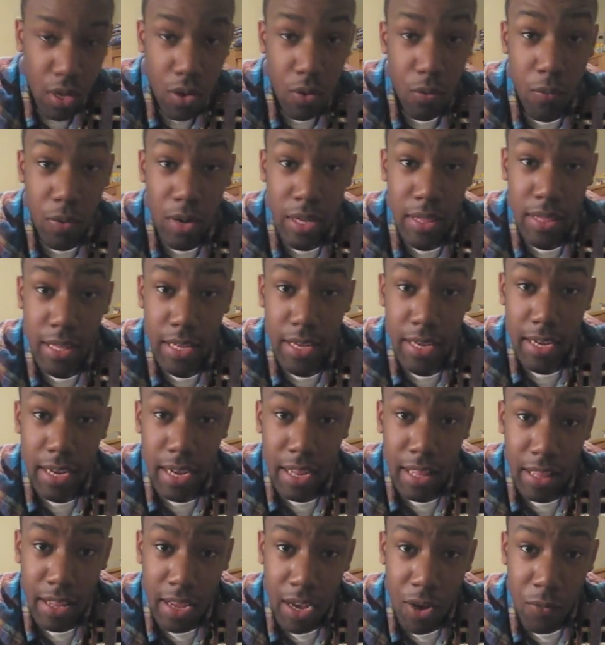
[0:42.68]
one thing
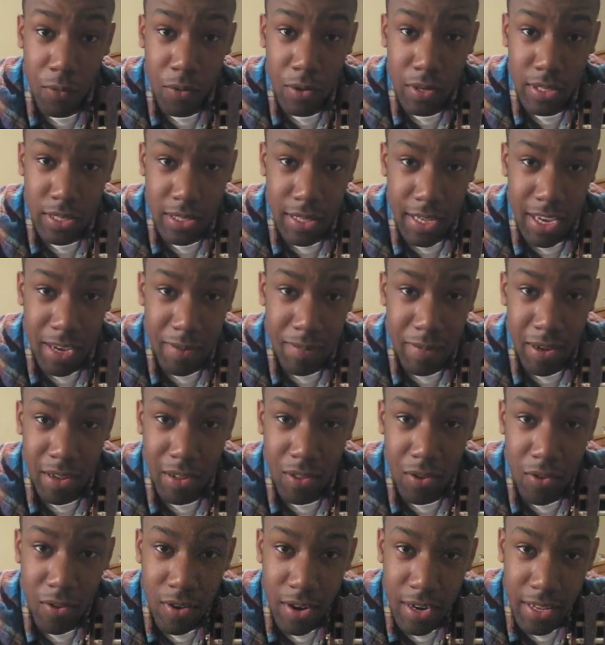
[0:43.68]
I will say
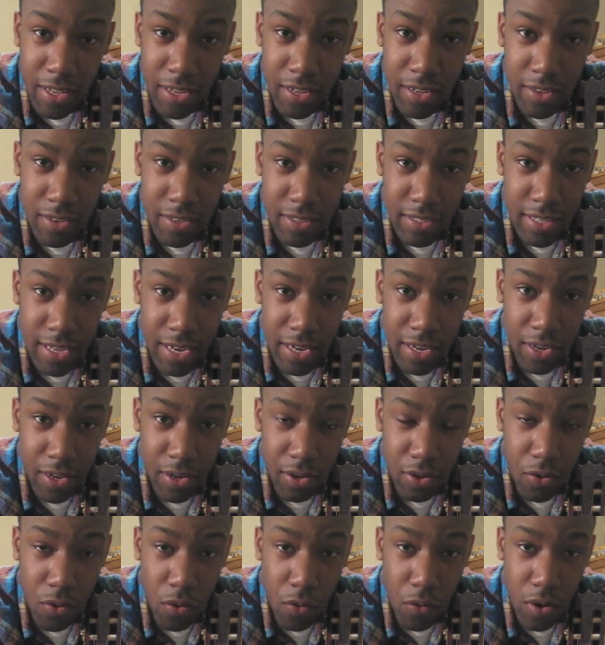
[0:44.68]
about Lauryn Hill is that
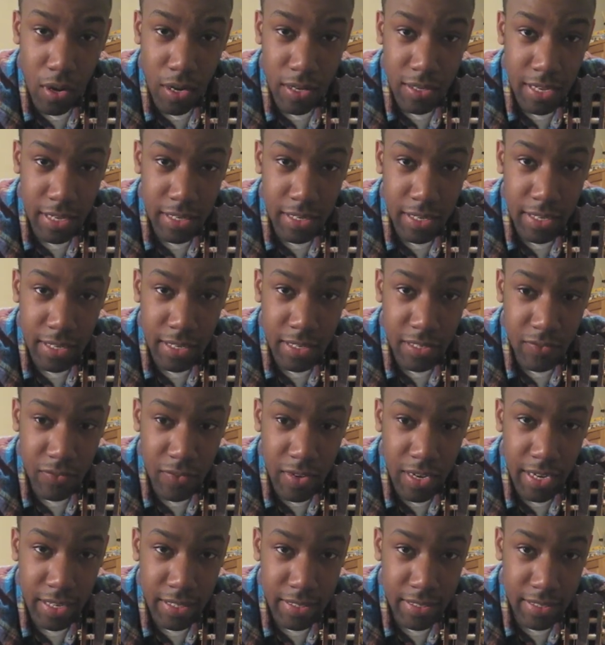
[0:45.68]
her chord technique is
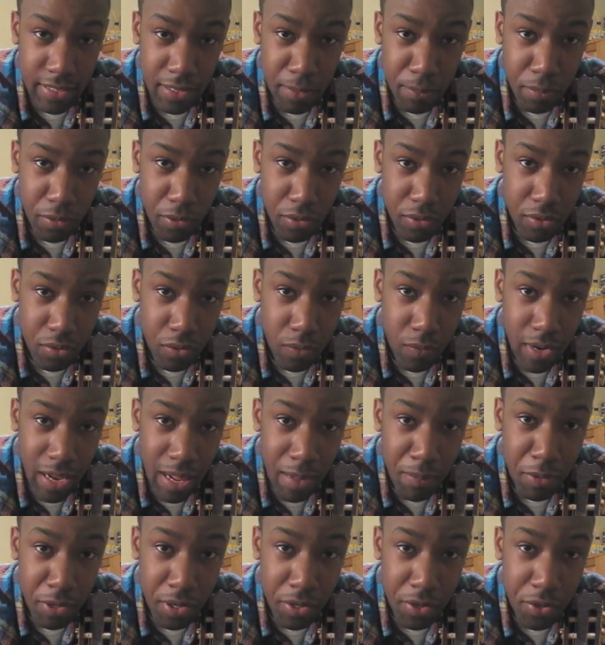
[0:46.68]
very simple. So what
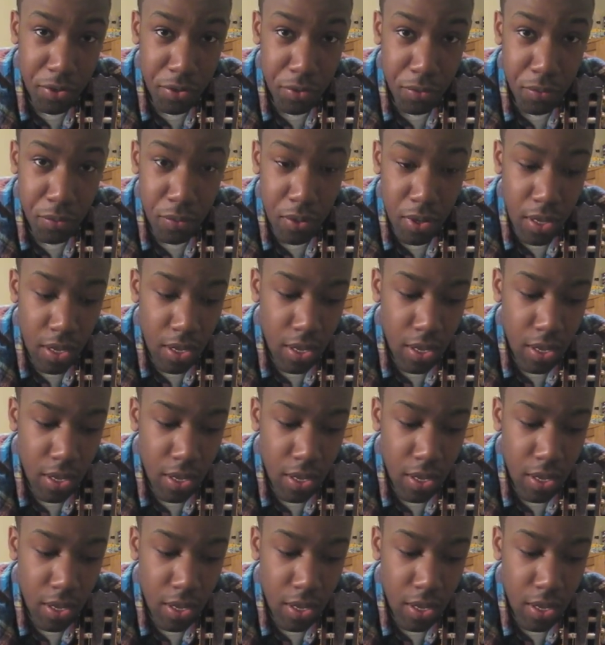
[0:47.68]
I'm going to do,